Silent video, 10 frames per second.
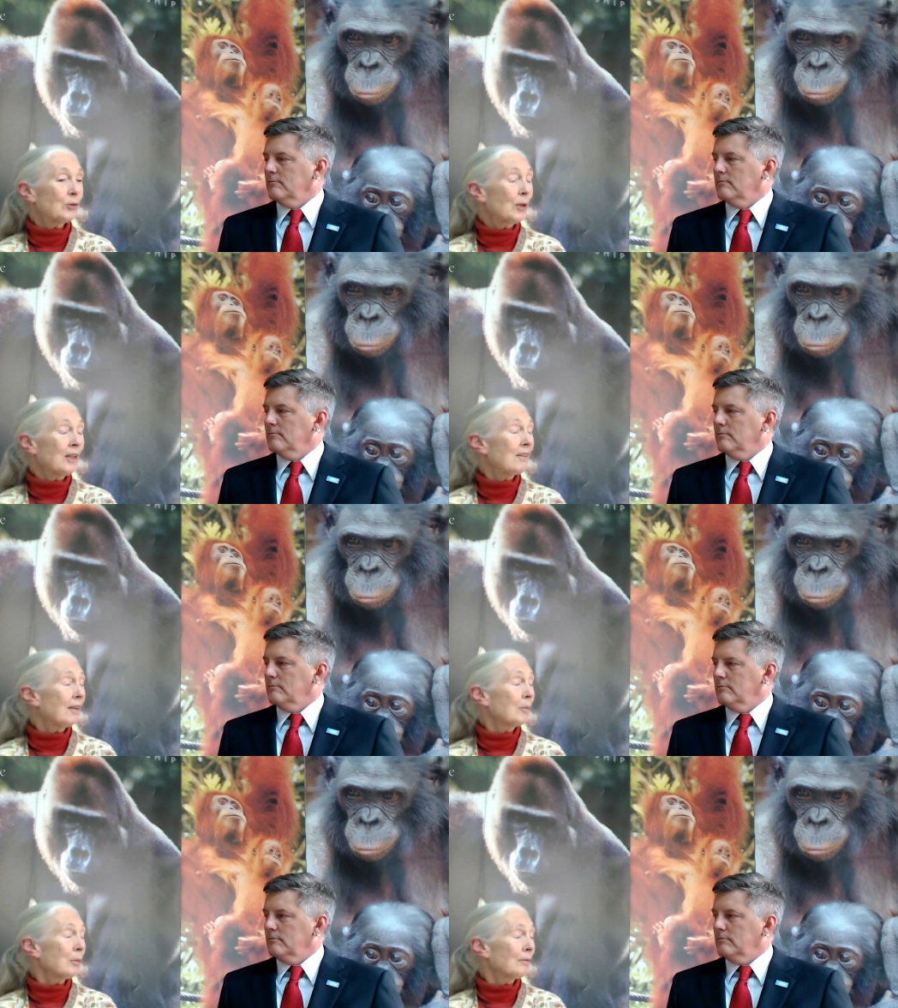Speaker 1: or
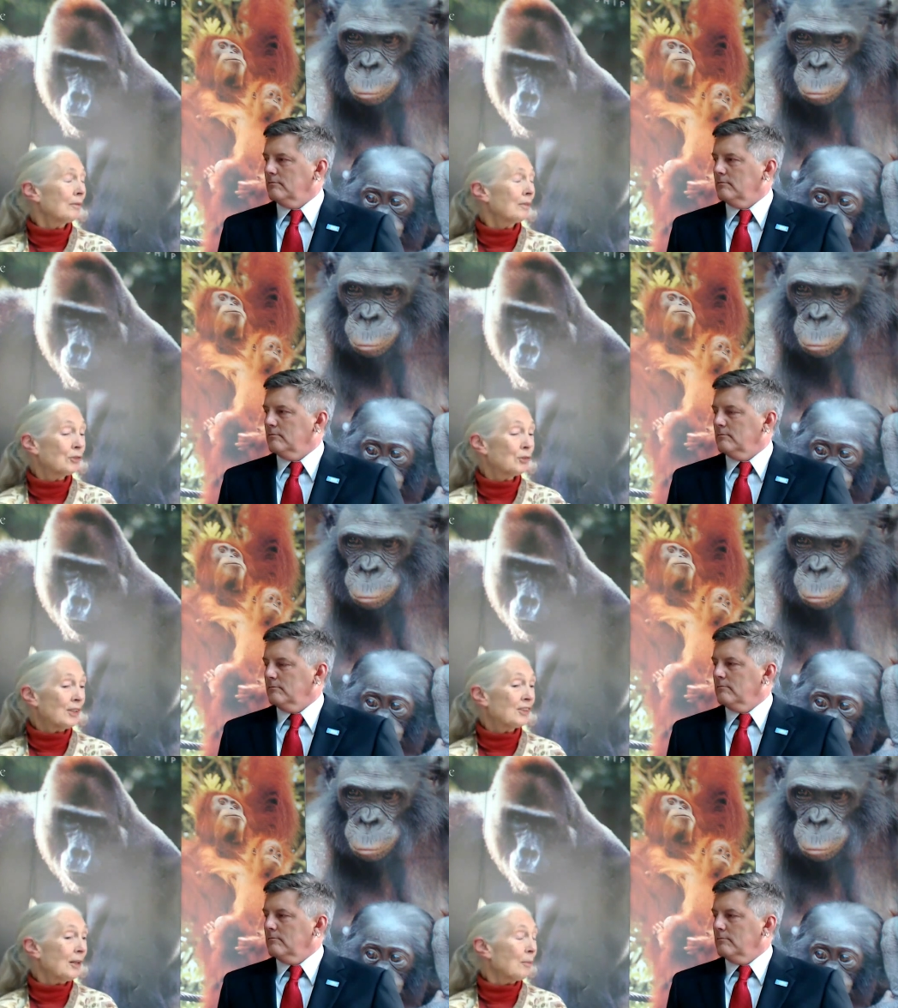anything
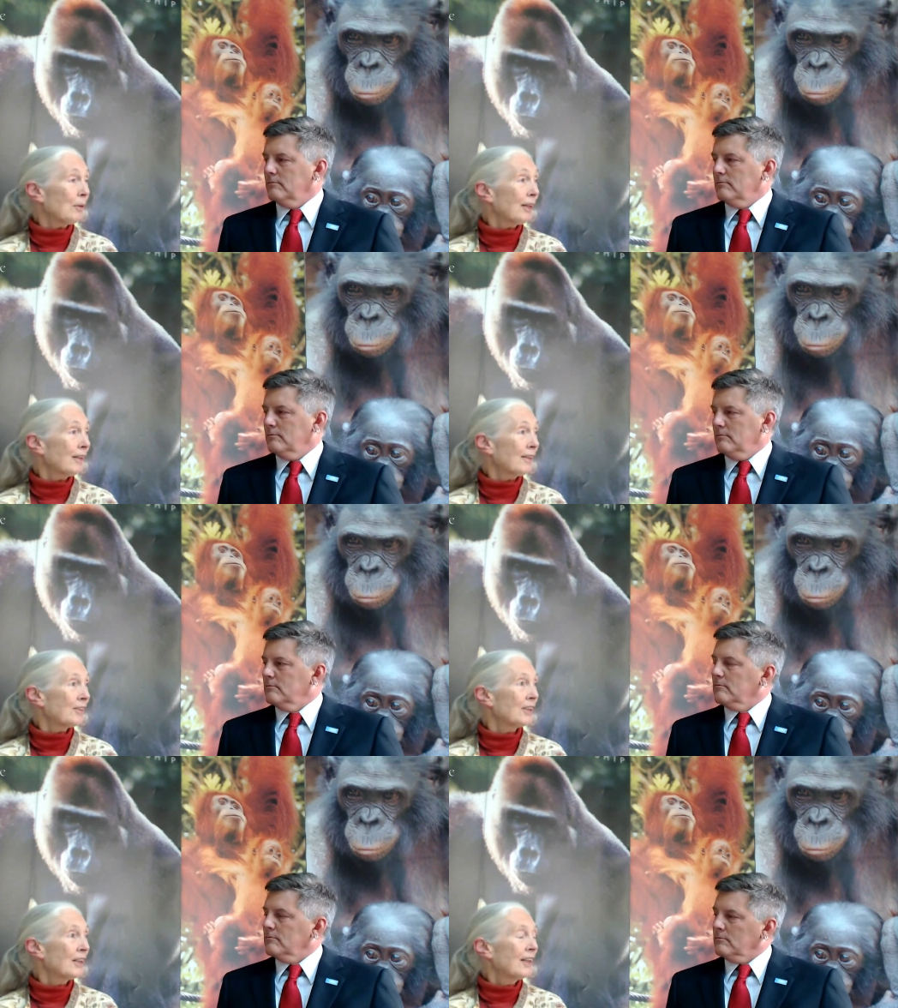dressed up like
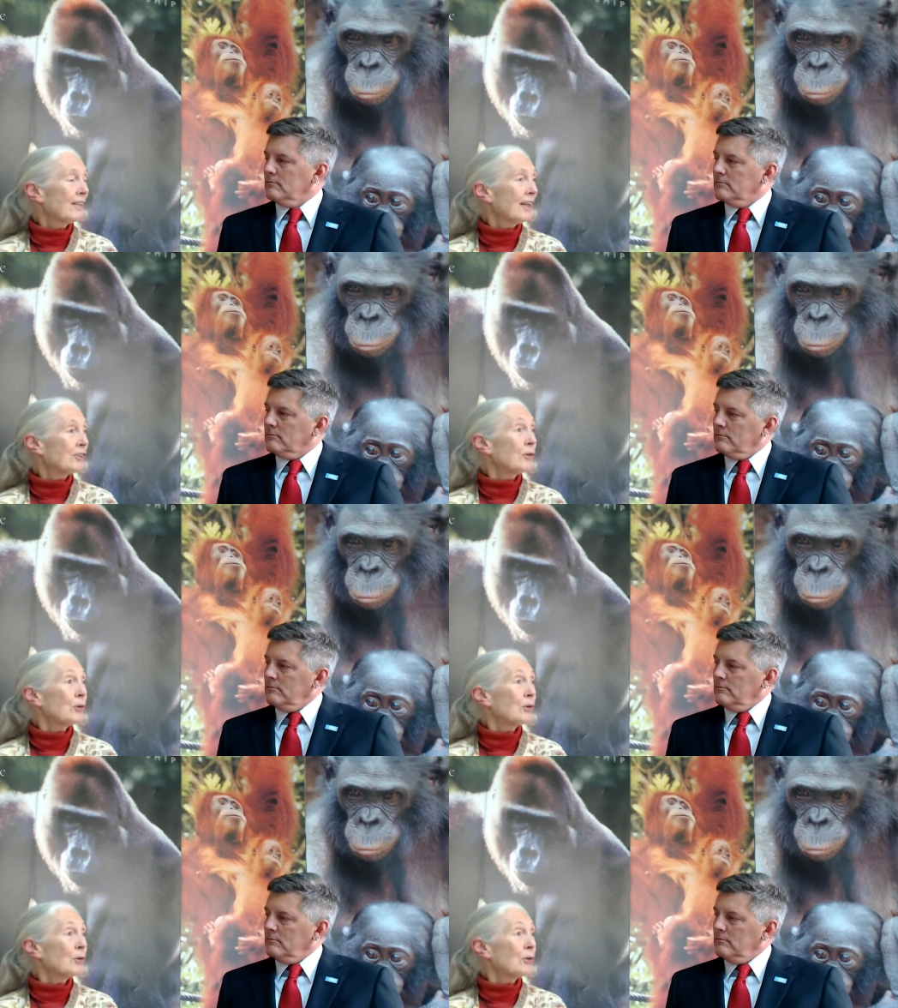this, they're so